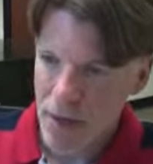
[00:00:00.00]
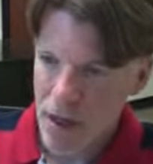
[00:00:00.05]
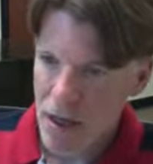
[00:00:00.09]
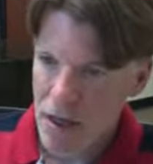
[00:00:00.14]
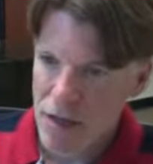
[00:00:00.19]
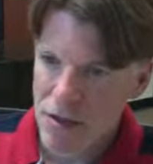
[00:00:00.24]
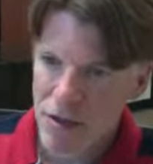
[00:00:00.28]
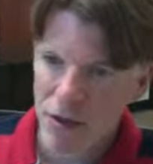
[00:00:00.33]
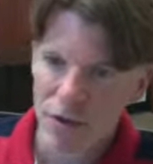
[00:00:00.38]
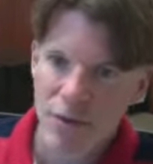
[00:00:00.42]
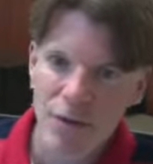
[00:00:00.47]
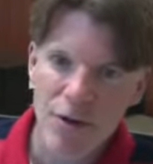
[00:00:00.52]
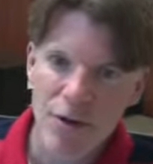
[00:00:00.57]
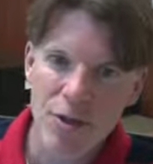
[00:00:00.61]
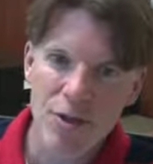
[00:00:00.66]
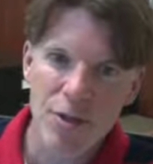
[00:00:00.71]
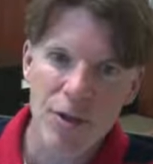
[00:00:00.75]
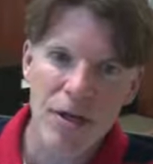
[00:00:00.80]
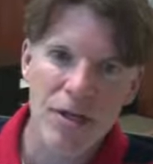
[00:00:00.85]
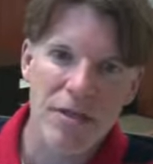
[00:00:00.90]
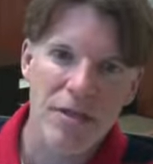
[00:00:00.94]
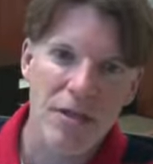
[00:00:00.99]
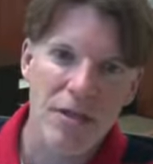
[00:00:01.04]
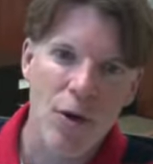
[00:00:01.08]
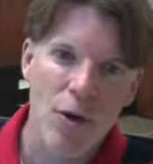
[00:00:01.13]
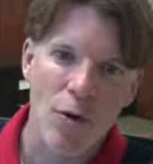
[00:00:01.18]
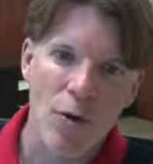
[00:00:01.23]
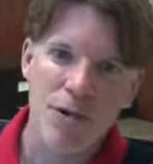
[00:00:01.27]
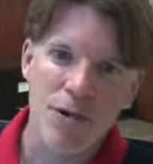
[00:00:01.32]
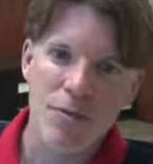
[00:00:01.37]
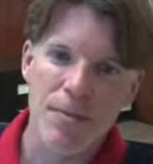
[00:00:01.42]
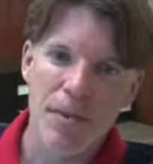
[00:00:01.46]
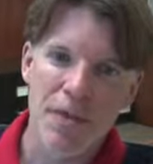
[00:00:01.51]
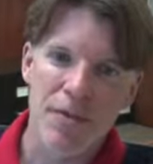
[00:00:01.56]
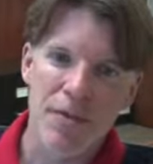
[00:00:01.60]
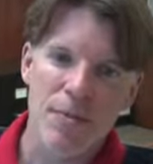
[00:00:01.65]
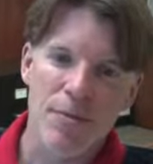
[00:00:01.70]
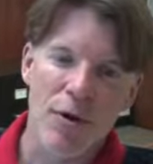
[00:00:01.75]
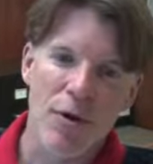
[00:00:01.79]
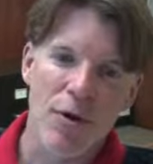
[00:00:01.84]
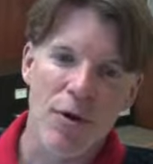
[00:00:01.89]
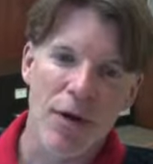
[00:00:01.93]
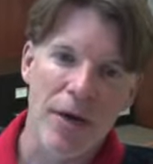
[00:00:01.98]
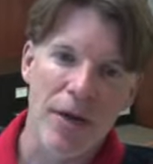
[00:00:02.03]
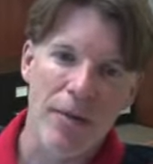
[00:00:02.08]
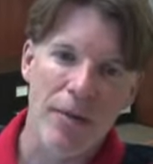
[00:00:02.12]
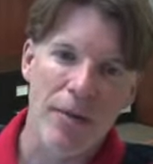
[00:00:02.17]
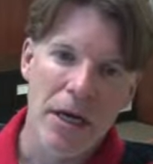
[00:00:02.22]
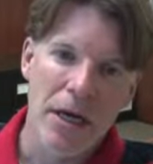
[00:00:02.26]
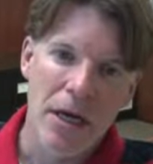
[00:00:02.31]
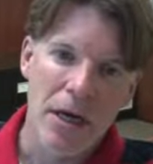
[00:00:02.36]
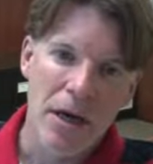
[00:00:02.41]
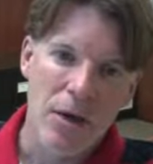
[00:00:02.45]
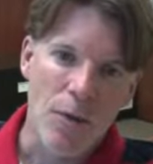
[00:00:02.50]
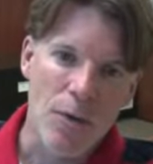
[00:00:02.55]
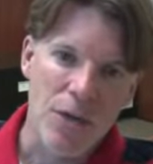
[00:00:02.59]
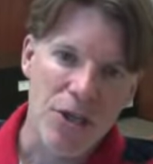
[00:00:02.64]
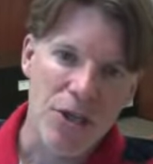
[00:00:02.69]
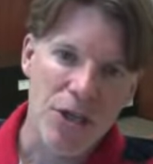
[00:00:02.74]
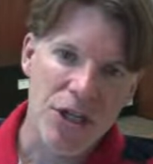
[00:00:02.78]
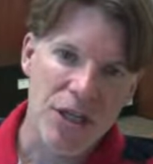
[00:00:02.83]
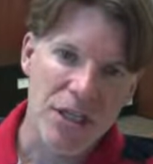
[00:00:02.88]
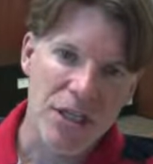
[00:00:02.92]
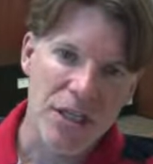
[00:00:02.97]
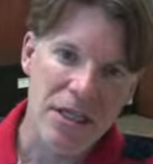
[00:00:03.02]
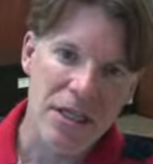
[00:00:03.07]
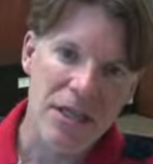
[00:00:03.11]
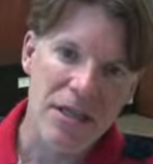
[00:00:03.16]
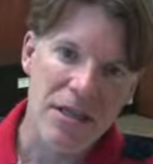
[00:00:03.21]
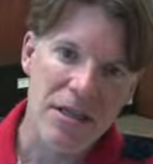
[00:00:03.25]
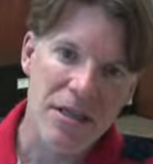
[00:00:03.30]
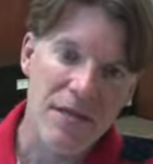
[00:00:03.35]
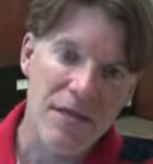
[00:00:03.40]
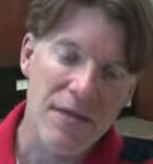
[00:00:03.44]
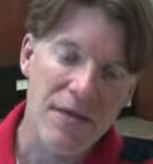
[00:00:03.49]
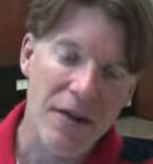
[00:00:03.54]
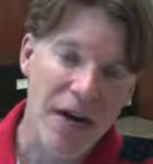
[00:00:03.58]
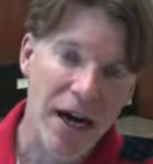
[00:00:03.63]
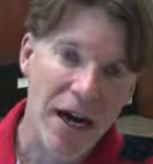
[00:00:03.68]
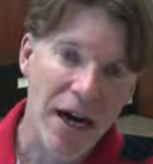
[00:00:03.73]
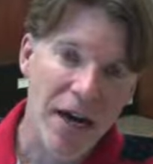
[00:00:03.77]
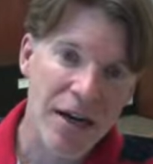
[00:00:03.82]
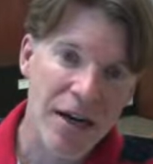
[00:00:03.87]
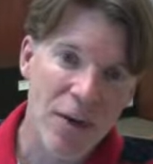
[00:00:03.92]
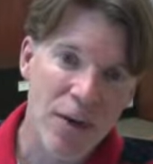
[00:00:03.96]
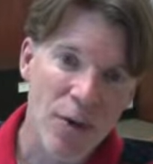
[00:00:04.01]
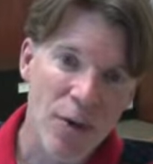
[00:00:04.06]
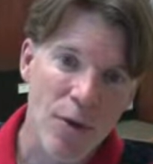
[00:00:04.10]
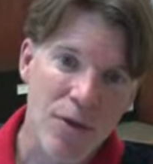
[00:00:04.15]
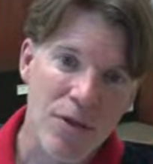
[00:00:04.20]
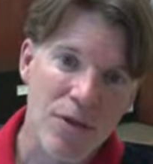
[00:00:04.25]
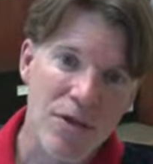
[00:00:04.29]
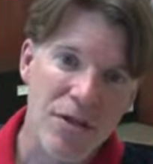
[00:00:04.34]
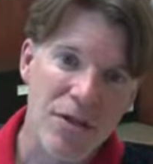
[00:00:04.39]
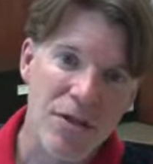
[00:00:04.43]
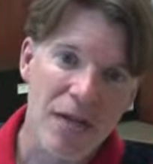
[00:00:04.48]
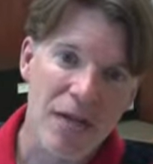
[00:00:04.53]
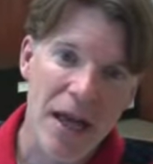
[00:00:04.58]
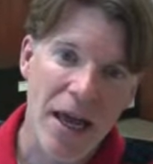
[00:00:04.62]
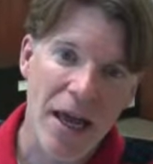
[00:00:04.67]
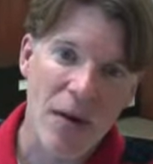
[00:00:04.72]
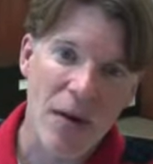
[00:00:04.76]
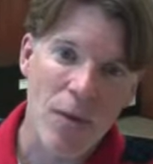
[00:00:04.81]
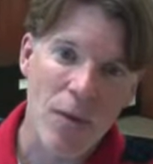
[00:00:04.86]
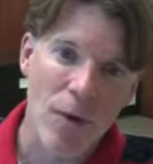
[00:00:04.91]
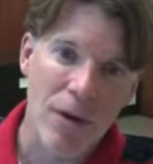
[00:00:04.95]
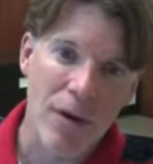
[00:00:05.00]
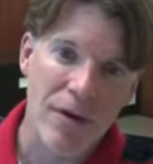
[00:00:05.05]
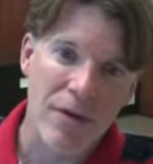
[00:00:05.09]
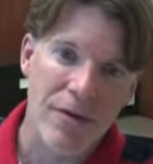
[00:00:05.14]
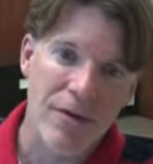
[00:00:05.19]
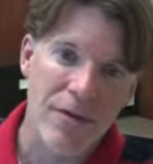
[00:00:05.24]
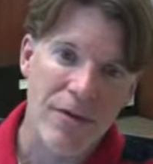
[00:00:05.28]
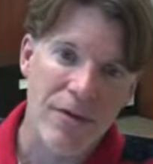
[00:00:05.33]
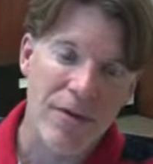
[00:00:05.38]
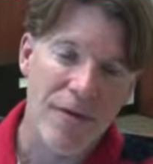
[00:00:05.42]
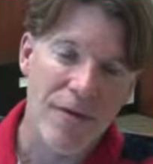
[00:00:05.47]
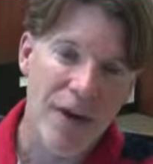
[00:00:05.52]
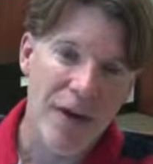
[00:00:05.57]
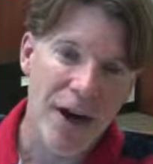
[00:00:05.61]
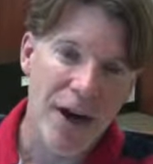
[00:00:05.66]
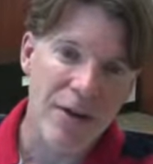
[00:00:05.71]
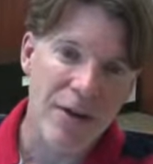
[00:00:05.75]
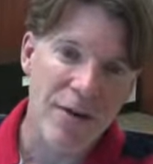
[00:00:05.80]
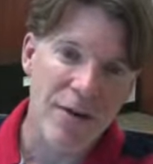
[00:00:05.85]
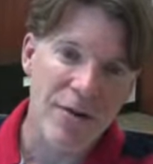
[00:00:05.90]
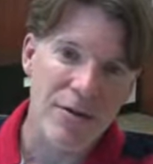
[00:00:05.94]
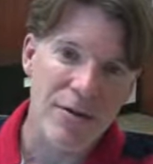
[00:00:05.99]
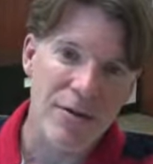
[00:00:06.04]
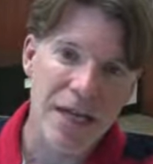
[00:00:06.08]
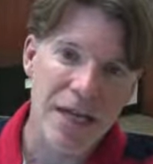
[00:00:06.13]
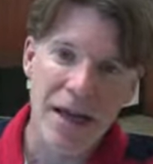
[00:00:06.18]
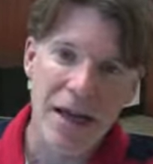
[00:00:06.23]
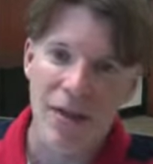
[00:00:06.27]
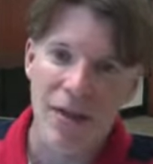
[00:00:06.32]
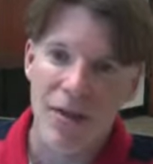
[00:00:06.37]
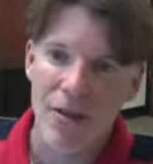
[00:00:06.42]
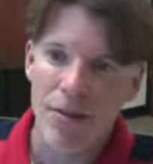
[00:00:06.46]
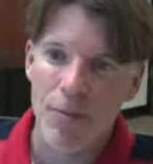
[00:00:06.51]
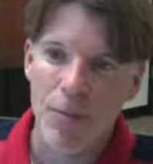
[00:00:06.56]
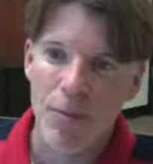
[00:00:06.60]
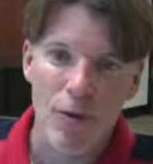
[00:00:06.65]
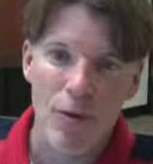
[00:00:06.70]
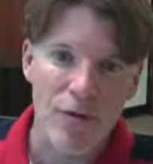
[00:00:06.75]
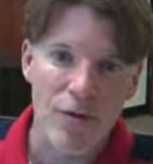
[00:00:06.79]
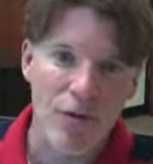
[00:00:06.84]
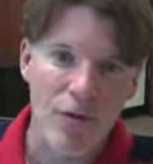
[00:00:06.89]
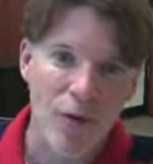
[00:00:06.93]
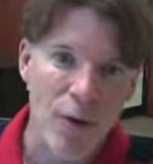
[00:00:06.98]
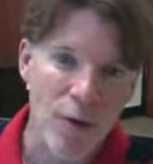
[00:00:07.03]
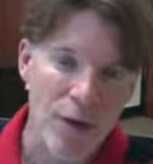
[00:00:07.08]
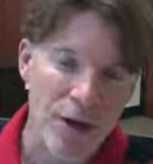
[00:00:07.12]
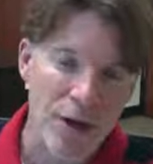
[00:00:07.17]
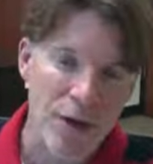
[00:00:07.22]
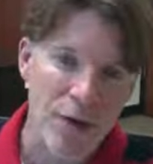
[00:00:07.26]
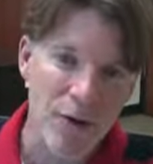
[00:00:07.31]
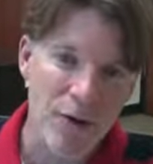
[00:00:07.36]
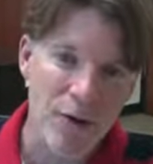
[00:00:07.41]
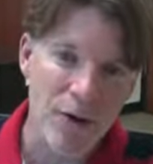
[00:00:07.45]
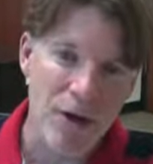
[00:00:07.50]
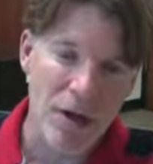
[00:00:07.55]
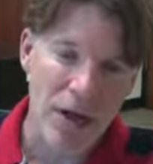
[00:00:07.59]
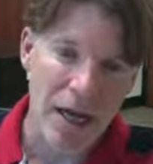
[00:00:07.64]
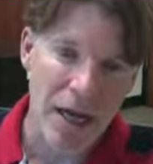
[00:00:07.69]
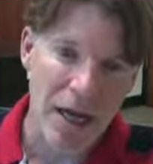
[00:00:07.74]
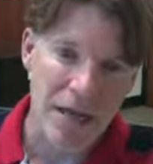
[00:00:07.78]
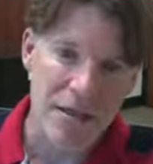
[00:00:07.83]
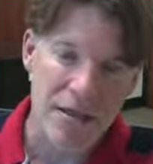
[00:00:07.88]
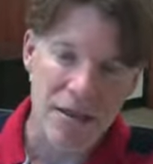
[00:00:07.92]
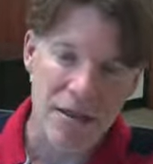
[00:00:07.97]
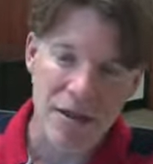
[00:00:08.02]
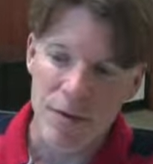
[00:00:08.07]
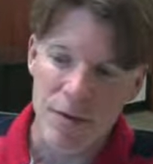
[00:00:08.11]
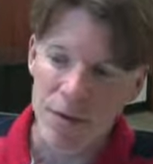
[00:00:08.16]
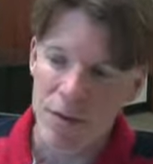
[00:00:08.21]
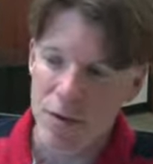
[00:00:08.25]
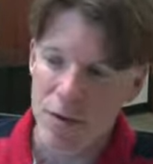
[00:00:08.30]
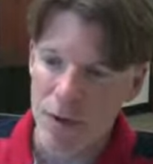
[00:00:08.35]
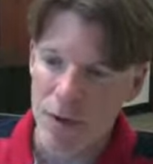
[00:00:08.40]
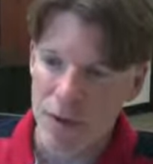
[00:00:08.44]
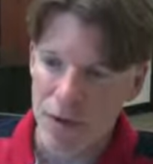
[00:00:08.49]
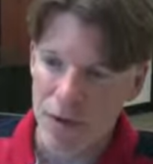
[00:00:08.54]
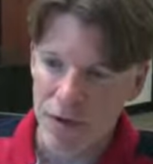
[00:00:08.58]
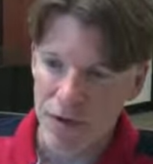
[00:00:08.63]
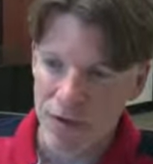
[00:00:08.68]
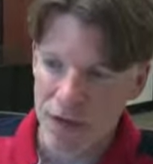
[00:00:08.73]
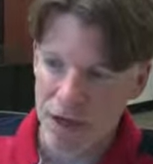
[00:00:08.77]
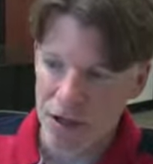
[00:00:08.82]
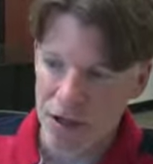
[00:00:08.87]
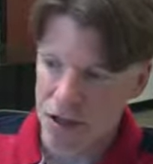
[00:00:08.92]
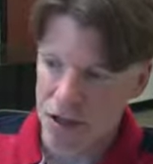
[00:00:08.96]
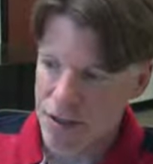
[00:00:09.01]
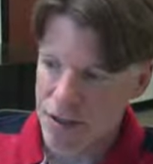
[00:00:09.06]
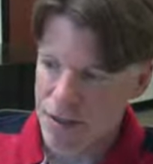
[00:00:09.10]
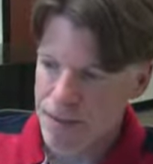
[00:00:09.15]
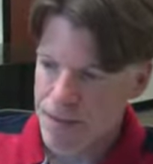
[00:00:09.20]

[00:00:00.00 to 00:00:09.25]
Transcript: So the first one is a course-based program, which consists of 9 courses and one final 10th portfolio class that you would do when you're finished.